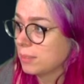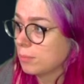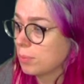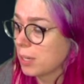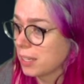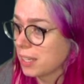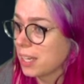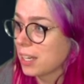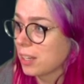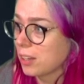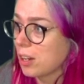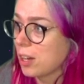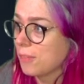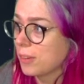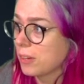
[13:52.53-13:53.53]
But get a
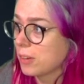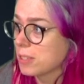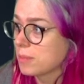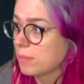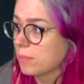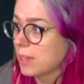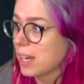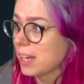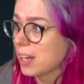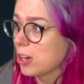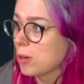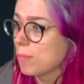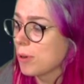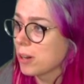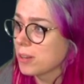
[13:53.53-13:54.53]
Coffee Crisp. Yeah,
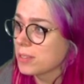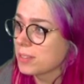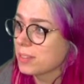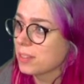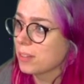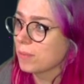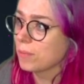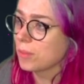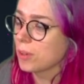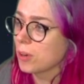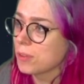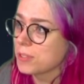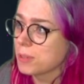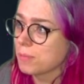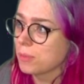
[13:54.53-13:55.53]
Aero bars,
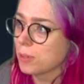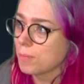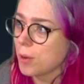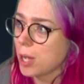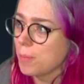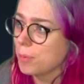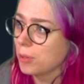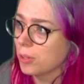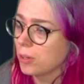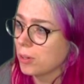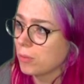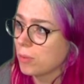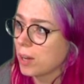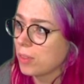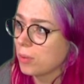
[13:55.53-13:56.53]
they're
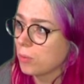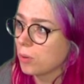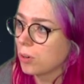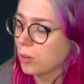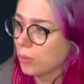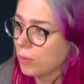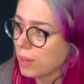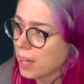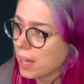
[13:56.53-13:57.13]
popular around the world.